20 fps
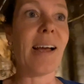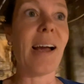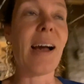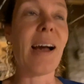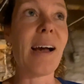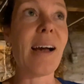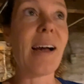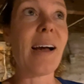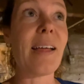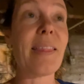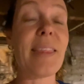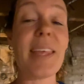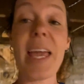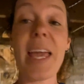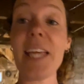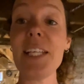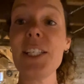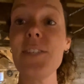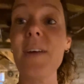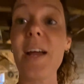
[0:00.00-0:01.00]
The
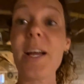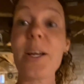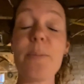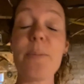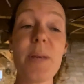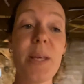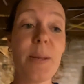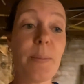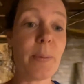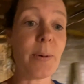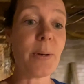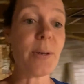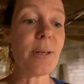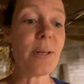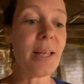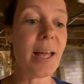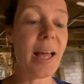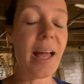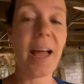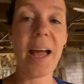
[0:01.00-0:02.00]
HVAC people
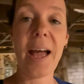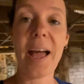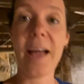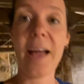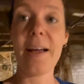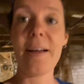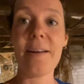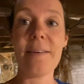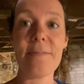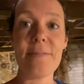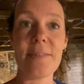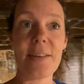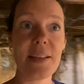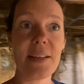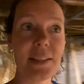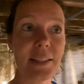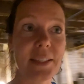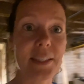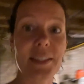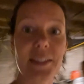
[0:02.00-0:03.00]
have
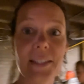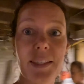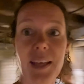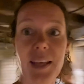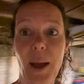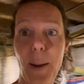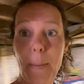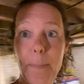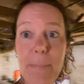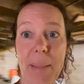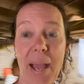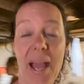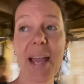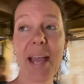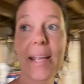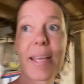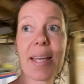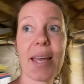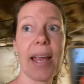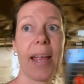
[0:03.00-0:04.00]
come
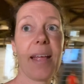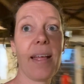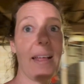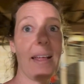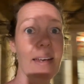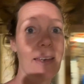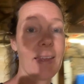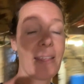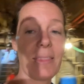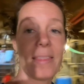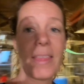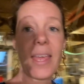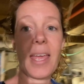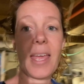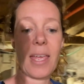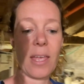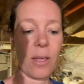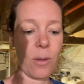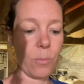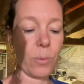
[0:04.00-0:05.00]
back, and
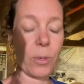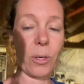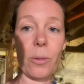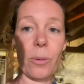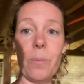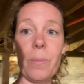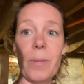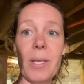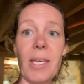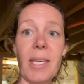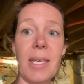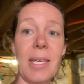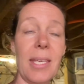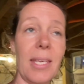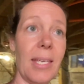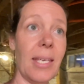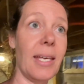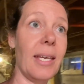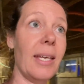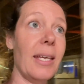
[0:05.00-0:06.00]
they will
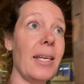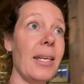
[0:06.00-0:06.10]
be